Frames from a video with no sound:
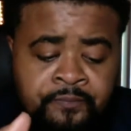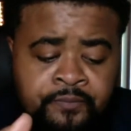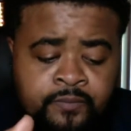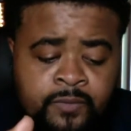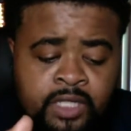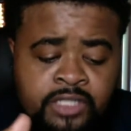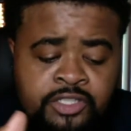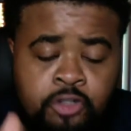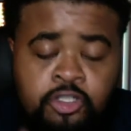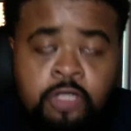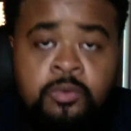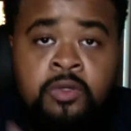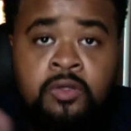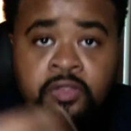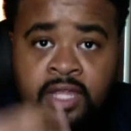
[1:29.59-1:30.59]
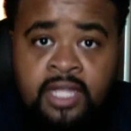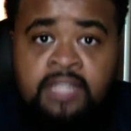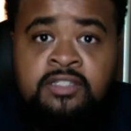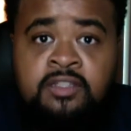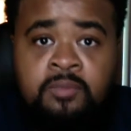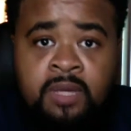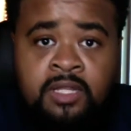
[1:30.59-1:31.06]
stereotypical things
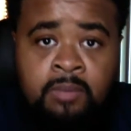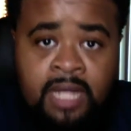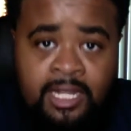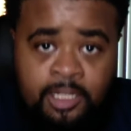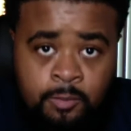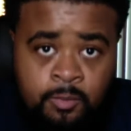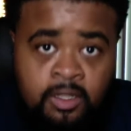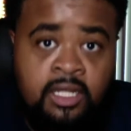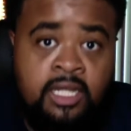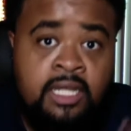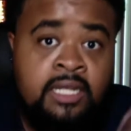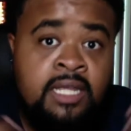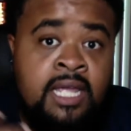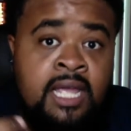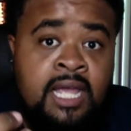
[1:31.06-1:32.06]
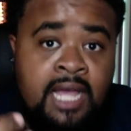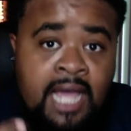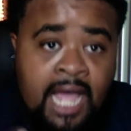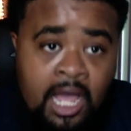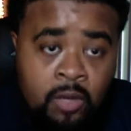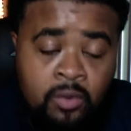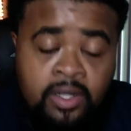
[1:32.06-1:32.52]
about the black community and
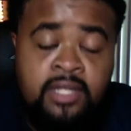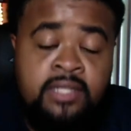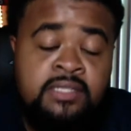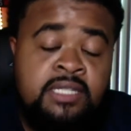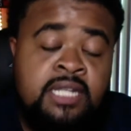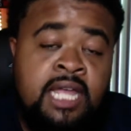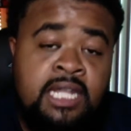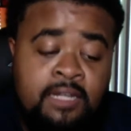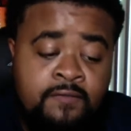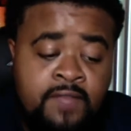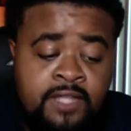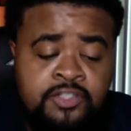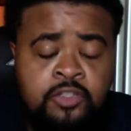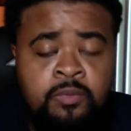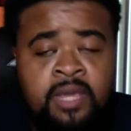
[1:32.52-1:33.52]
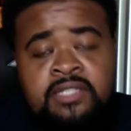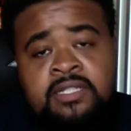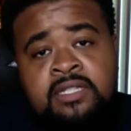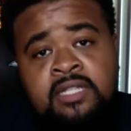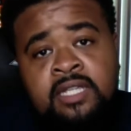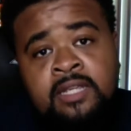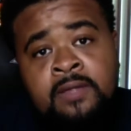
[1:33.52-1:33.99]
how it is, and I love that. So
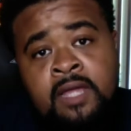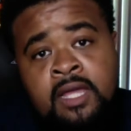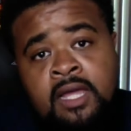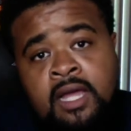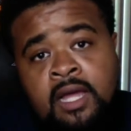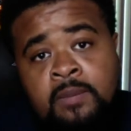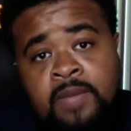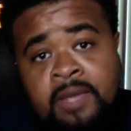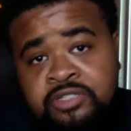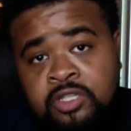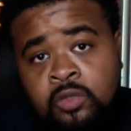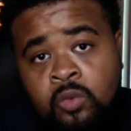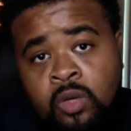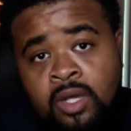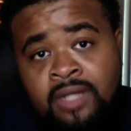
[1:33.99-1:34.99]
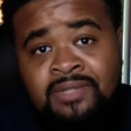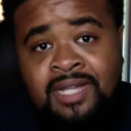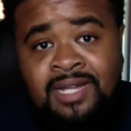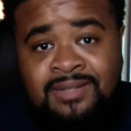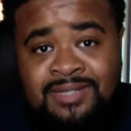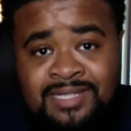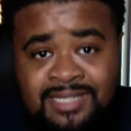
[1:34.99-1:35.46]
basically, episode 1
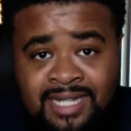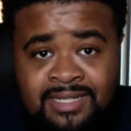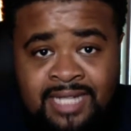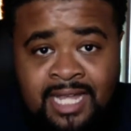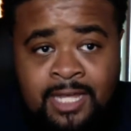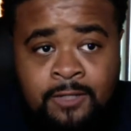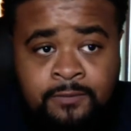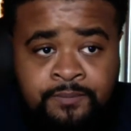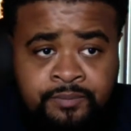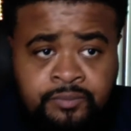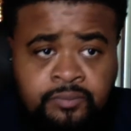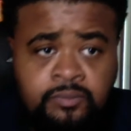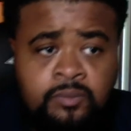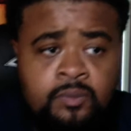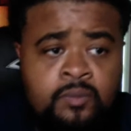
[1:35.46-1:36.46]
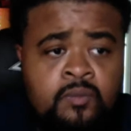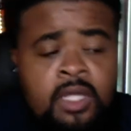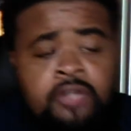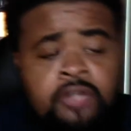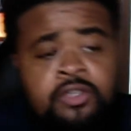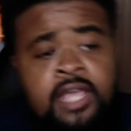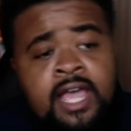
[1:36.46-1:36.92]
on Sundown,
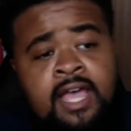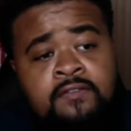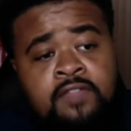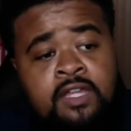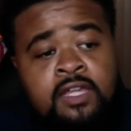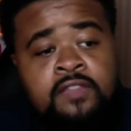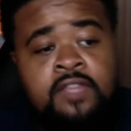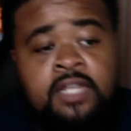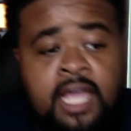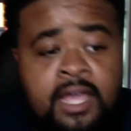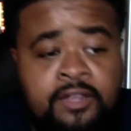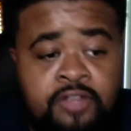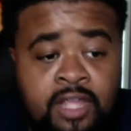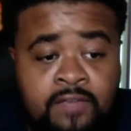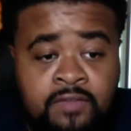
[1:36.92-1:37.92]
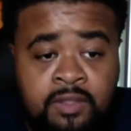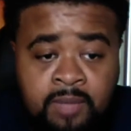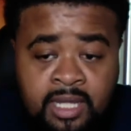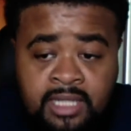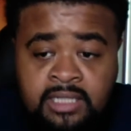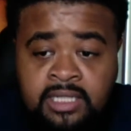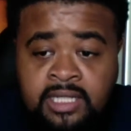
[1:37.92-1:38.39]
you have you have the
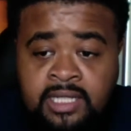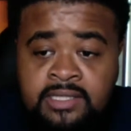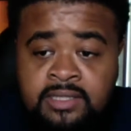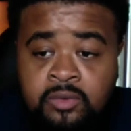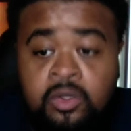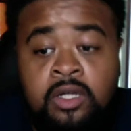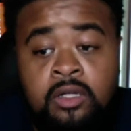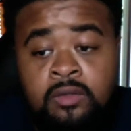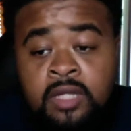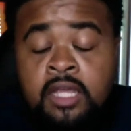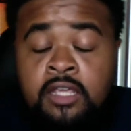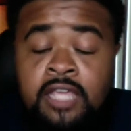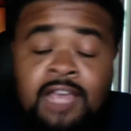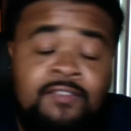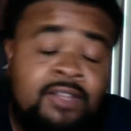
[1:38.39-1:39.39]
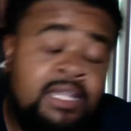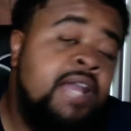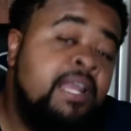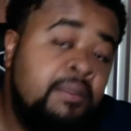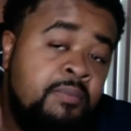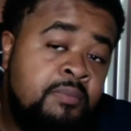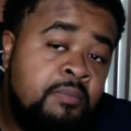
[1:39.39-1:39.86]
main leads. Well, you have a lot
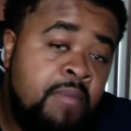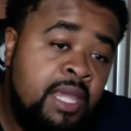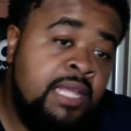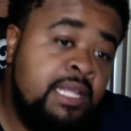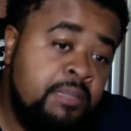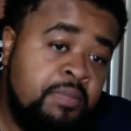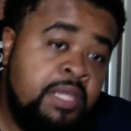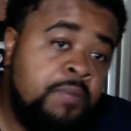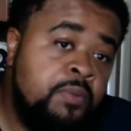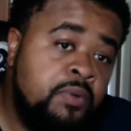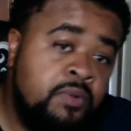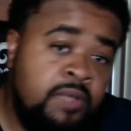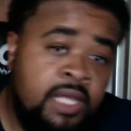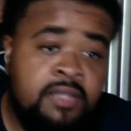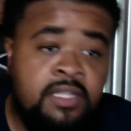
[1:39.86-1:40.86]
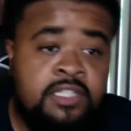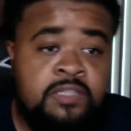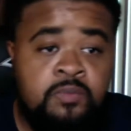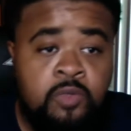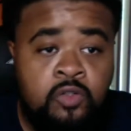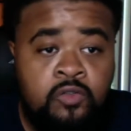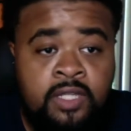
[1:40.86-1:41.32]
of main people in this
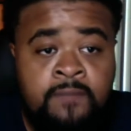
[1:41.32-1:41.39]
movie.